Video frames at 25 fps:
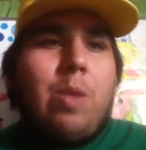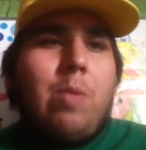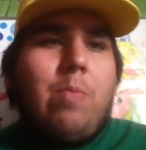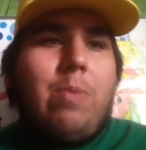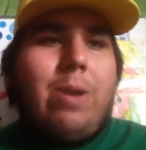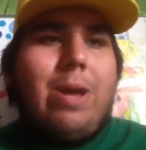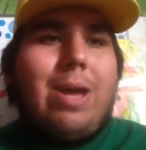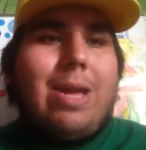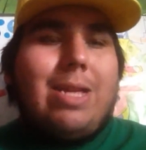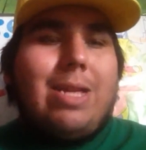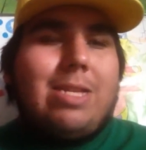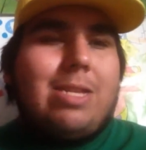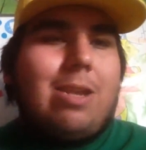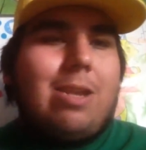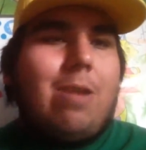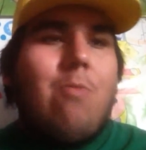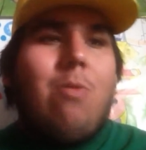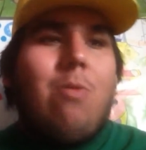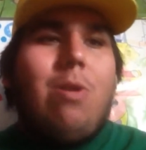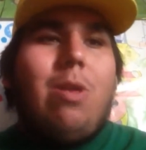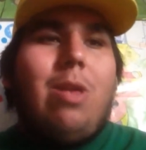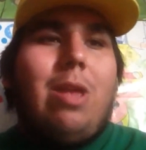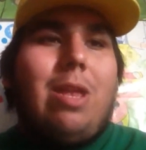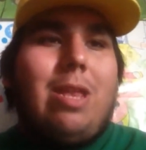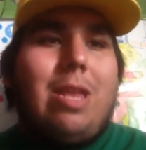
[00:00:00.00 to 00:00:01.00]
But it's not
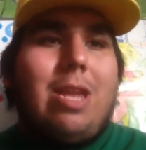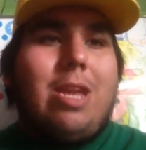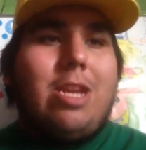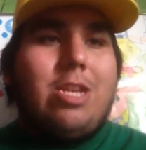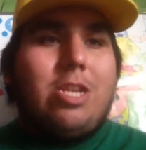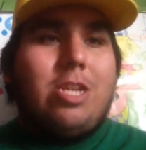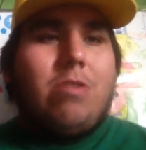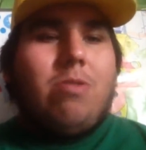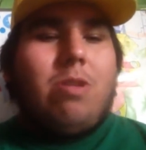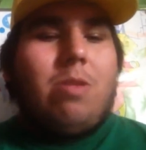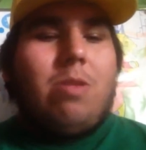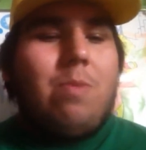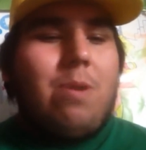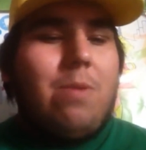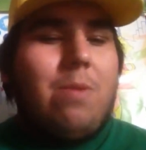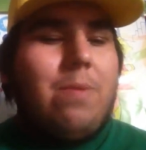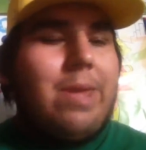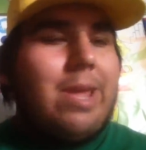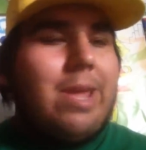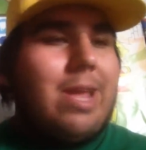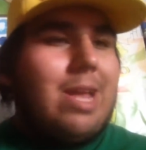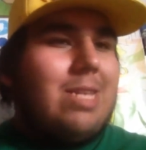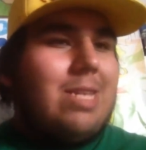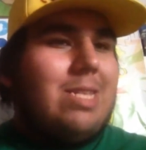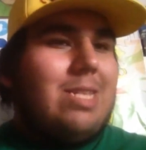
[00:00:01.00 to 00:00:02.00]
really an issue with me
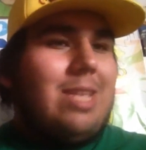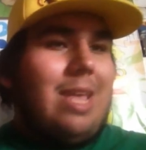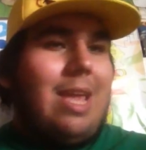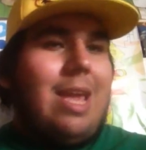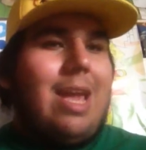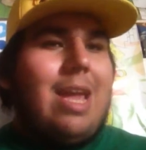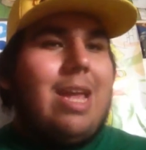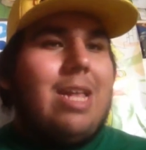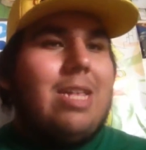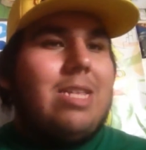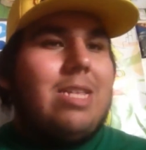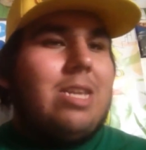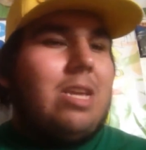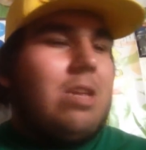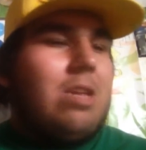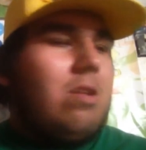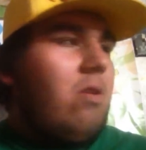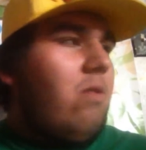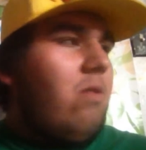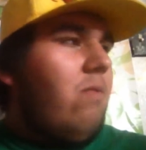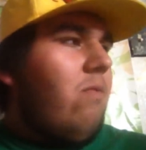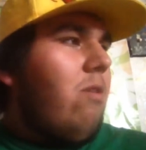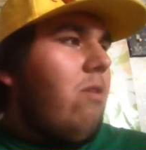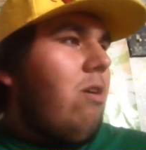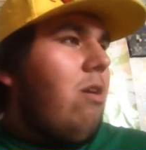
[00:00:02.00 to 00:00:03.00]
because the ending
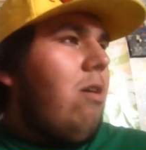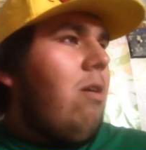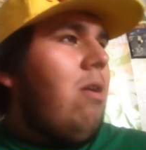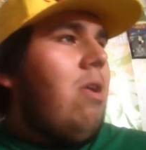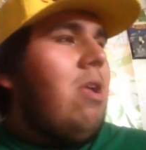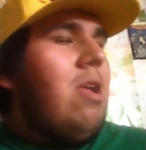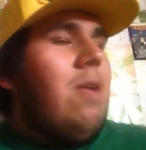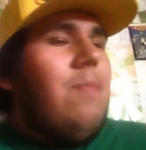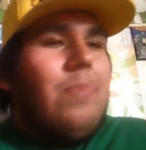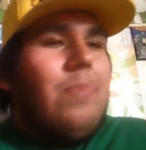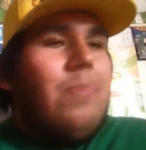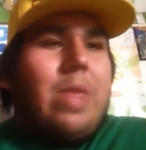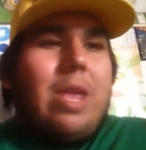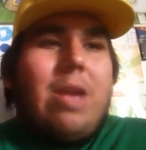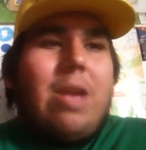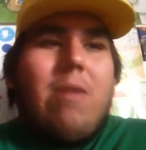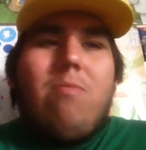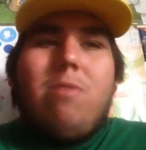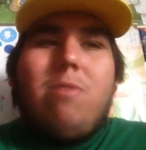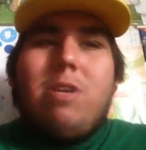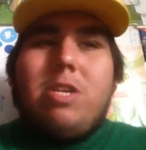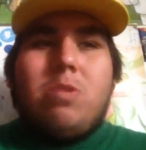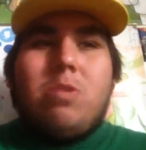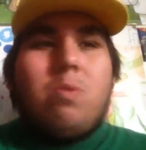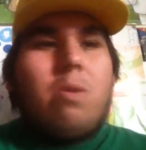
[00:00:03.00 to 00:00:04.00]
overall, it
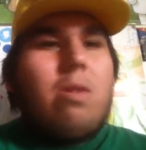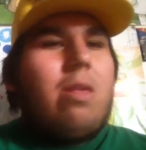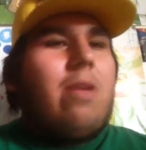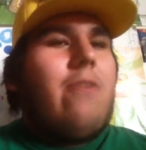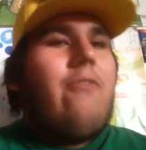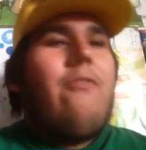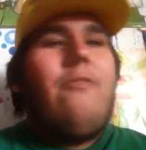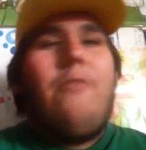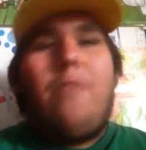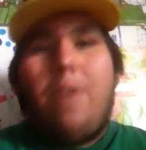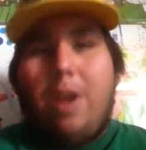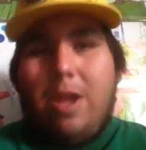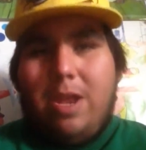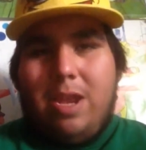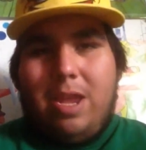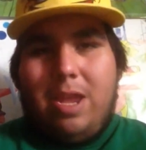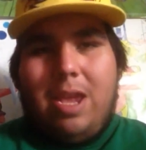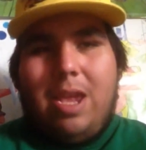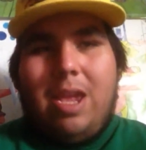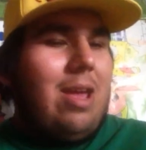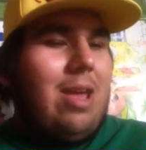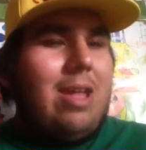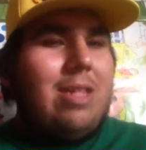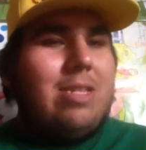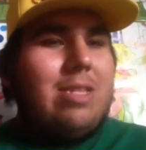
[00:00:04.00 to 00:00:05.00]
was really
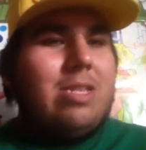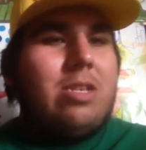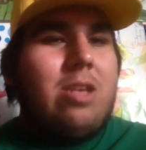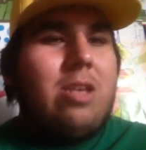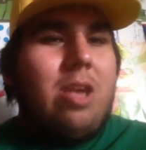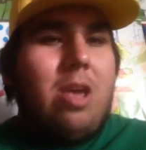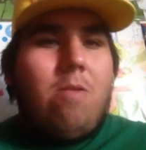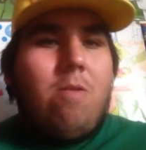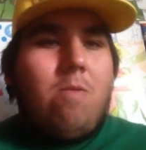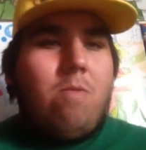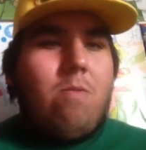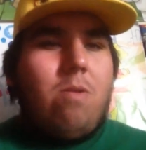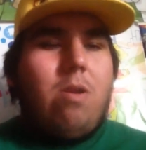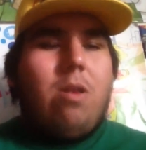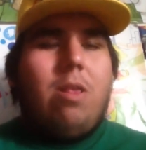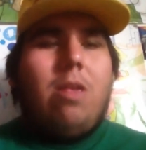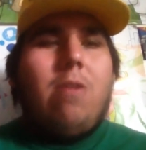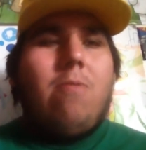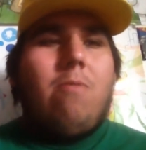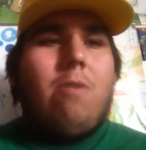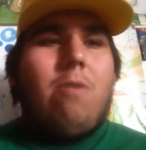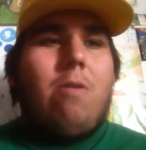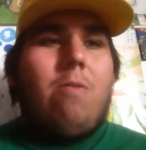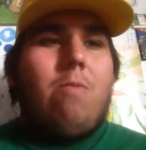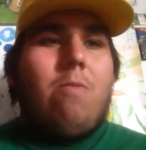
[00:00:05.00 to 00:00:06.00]
funny. It's
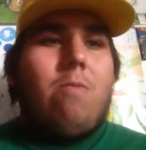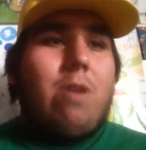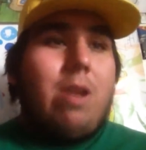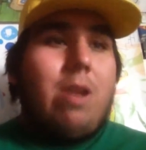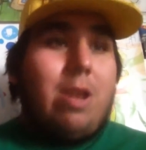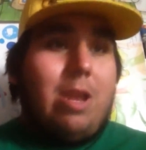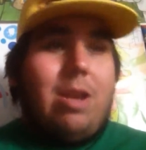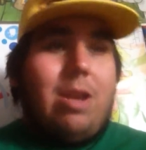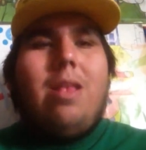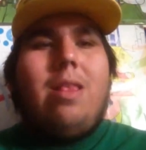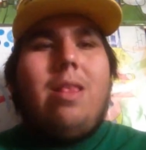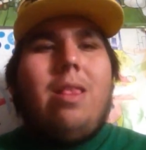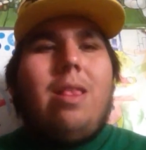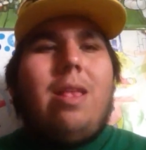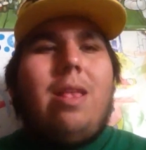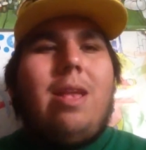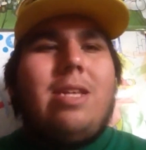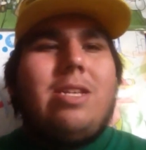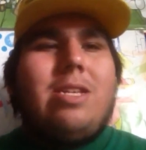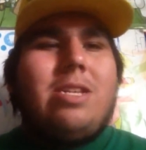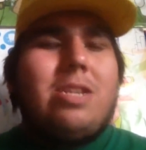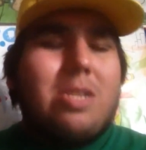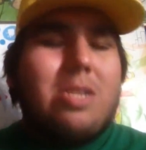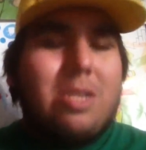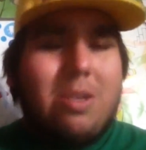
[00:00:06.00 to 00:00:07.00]
really well written.
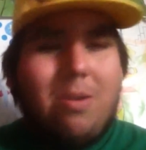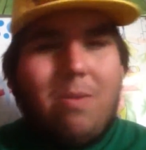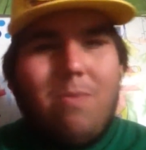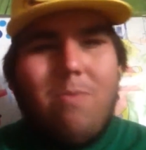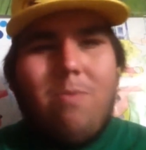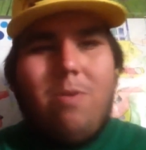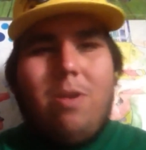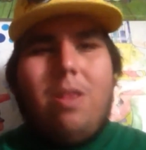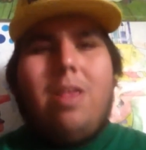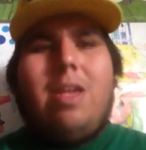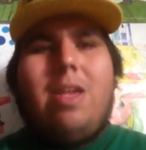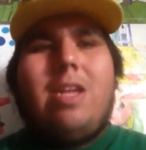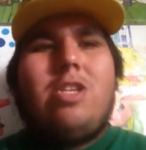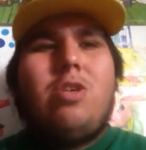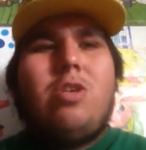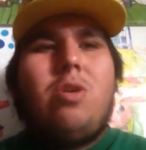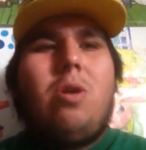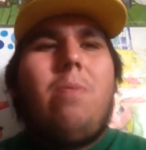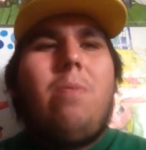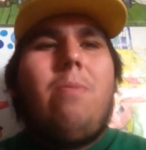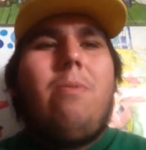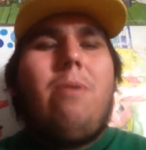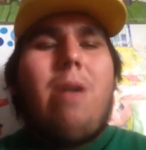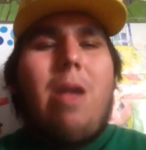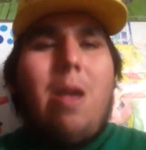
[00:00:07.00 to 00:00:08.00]
It's just a really
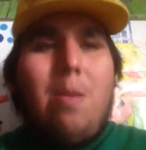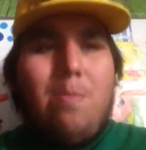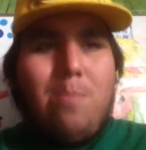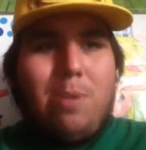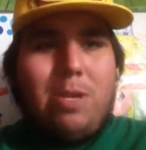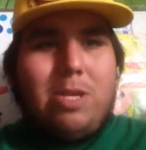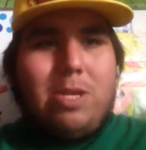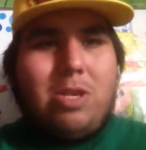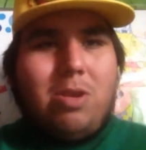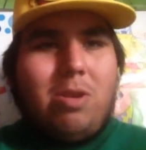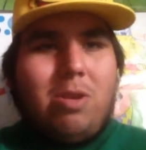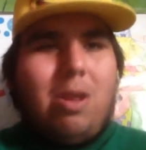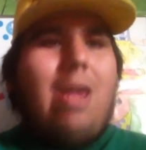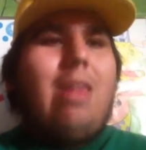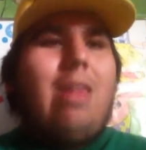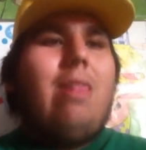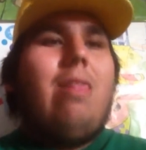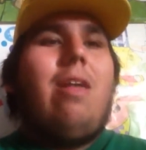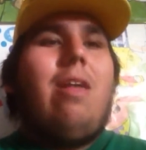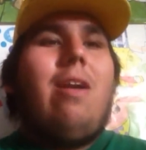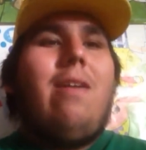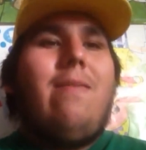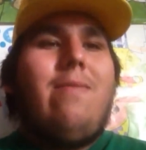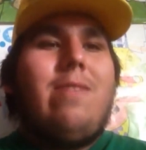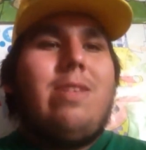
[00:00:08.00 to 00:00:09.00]
enjoyable episode. I
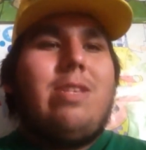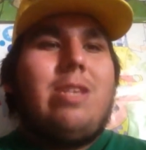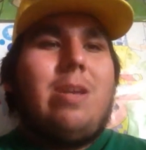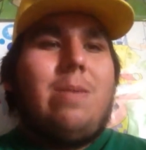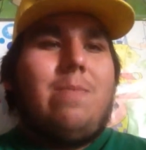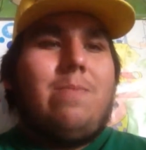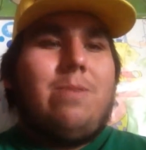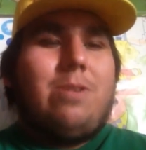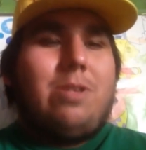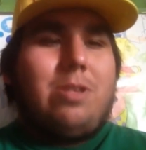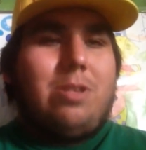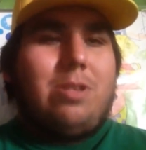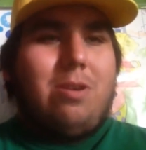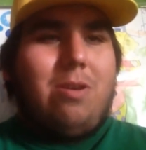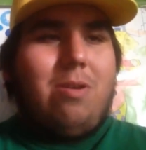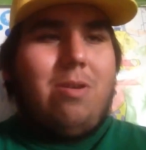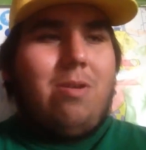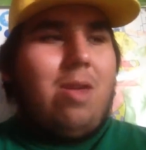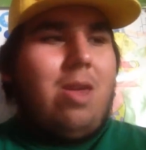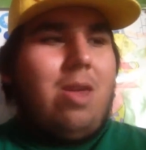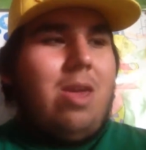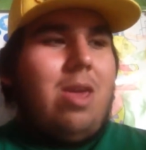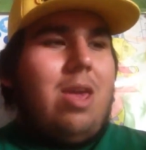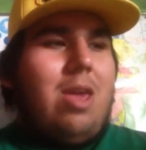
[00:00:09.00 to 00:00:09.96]
love this episode.